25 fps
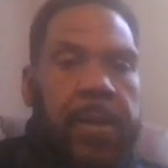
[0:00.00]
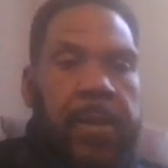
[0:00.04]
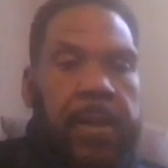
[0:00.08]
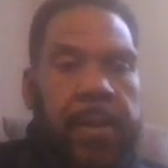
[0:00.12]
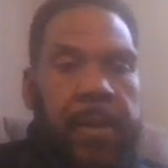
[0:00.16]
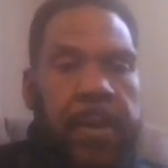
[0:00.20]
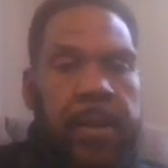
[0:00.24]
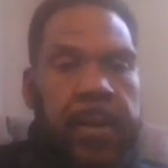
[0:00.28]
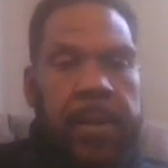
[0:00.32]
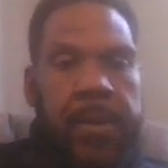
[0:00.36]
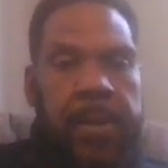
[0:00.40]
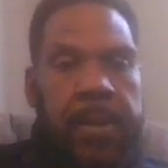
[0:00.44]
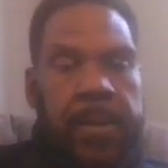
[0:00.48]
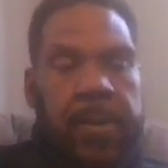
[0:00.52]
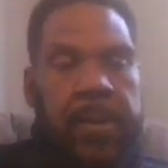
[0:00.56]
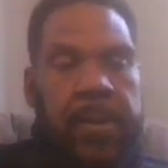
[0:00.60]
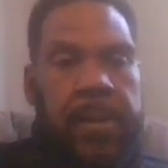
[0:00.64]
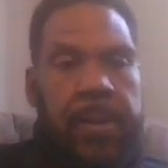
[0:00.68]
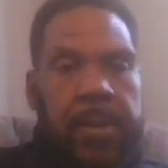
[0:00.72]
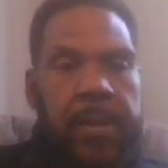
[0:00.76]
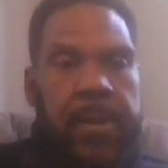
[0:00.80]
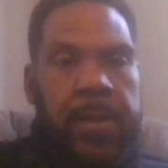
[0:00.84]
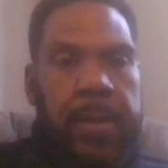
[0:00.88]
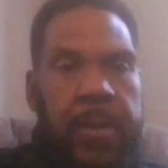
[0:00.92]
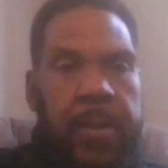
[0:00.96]

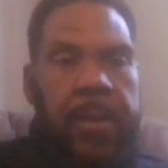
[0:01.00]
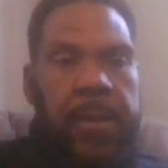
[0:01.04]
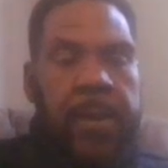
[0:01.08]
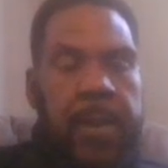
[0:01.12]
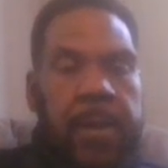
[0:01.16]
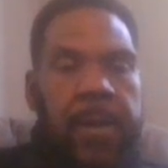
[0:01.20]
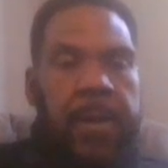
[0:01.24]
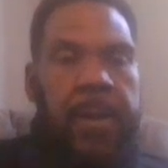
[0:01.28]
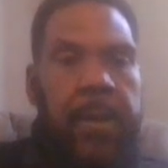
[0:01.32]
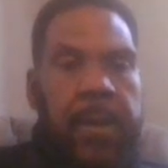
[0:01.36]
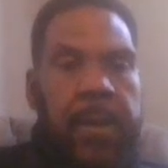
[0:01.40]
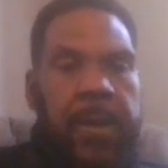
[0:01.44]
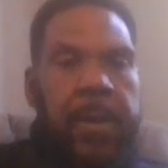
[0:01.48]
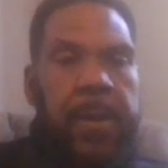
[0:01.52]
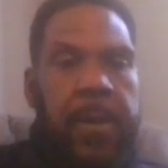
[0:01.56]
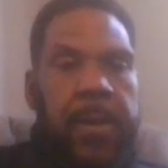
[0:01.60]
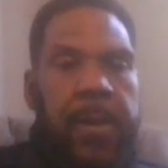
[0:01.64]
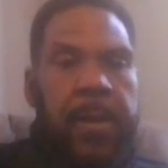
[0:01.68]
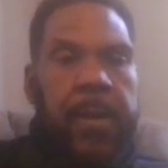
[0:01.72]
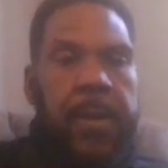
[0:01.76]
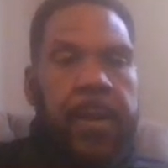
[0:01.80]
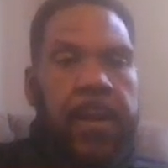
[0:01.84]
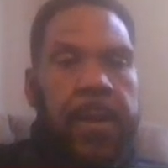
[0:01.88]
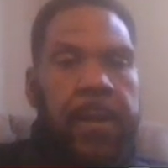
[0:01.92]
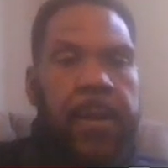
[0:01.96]

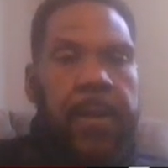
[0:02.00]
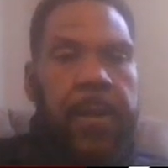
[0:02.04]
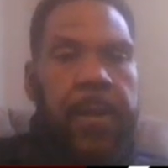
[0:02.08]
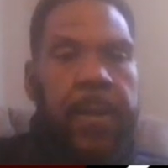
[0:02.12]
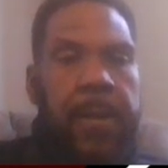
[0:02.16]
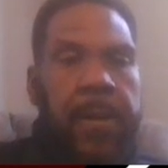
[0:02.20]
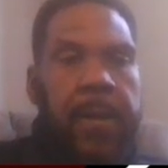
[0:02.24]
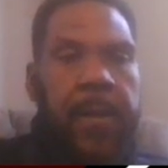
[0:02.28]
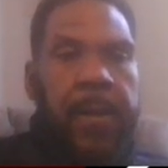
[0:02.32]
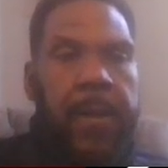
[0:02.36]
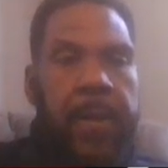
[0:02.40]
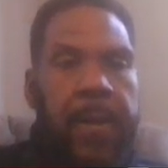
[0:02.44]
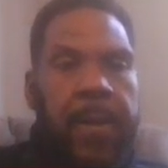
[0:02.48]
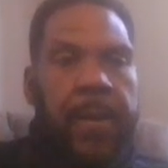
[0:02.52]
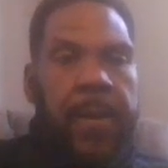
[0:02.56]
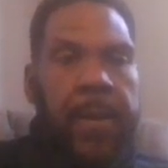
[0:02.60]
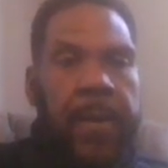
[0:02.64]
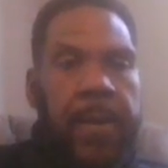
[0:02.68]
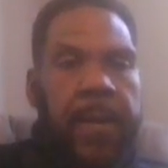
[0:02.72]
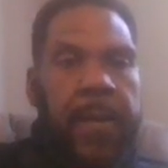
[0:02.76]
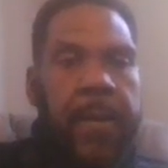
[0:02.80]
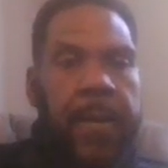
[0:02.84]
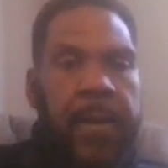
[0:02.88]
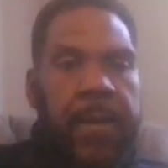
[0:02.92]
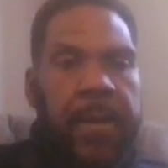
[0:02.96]

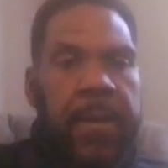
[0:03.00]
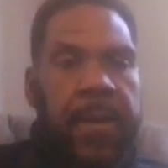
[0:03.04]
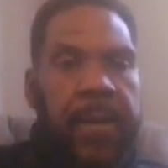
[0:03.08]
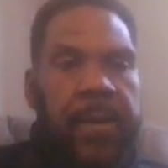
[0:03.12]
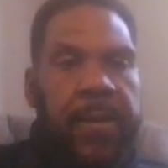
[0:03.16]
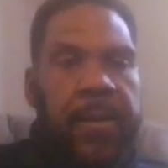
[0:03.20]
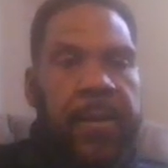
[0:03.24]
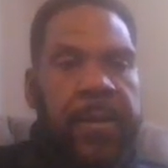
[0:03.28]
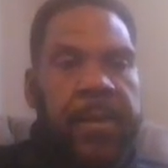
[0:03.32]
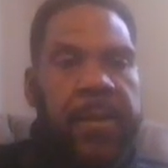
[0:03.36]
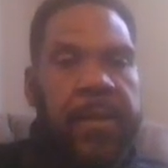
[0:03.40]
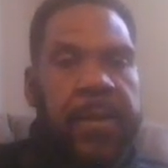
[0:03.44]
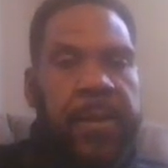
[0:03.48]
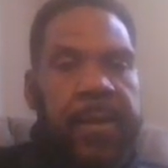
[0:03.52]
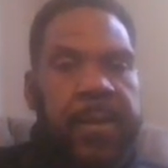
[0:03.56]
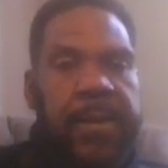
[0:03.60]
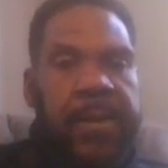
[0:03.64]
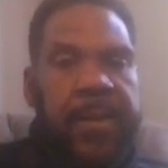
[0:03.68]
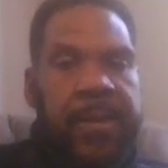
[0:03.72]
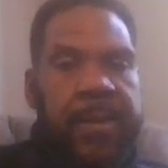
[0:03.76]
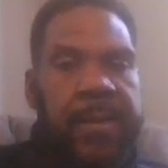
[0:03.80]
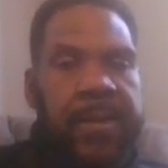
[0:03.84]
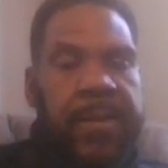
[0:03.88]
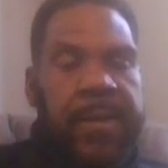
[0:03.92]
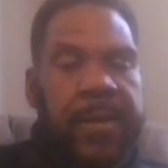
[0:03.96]

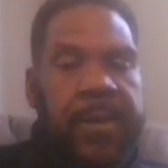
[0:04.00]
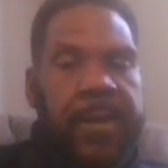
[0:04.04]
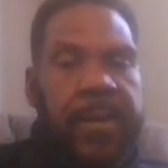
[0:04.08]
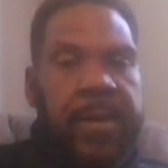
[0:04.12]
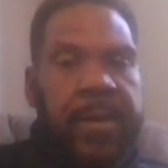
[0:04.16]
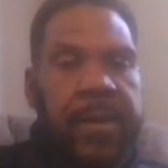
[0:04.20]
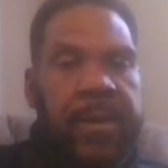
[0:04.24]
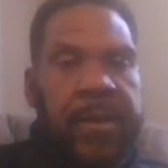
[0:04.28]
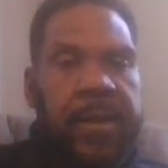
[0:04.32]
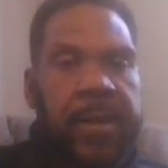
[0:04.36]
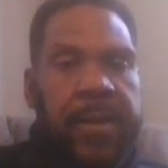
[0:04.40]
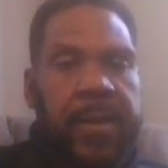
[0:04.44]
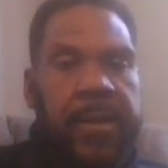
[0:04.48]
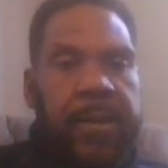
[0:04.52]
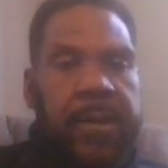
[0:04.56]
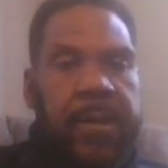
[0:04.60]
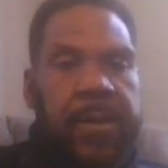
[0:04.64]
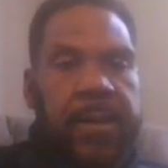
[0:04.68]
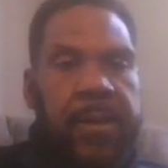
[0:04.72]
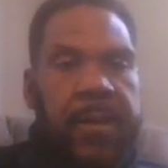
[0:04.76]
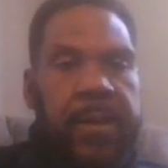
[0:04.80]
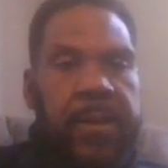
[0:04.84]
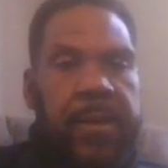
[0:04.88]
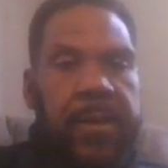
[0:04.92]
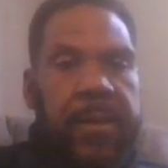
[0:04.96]

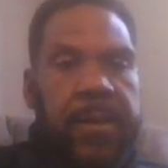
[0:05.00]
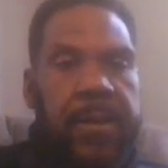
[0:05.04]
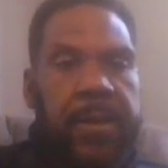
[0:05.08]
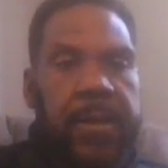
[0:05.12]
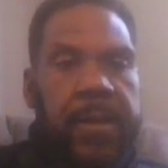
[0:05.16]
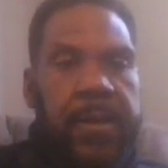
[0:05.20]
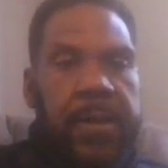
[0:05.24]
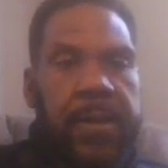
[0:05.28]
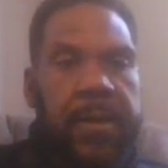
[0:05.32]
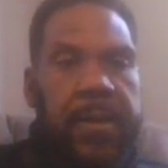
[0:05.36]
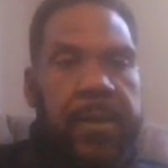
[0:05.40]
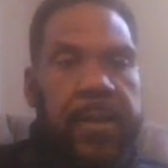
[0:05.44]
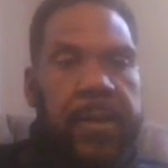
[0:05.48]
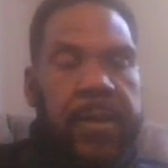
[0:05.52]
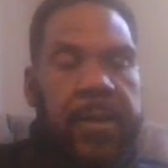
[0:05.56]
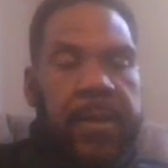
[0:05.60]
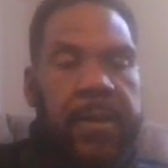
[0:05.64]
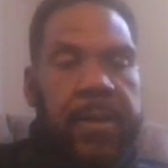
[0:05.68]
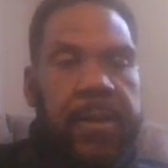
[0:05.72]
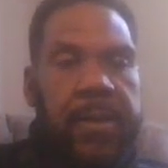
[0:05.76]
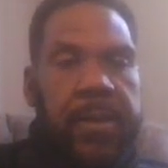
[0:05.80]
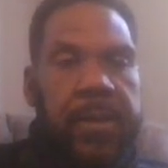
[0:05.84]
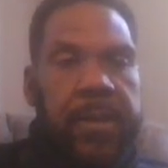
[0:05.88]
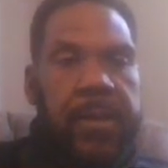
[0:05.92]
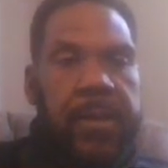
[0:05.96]
This person isn't speaking.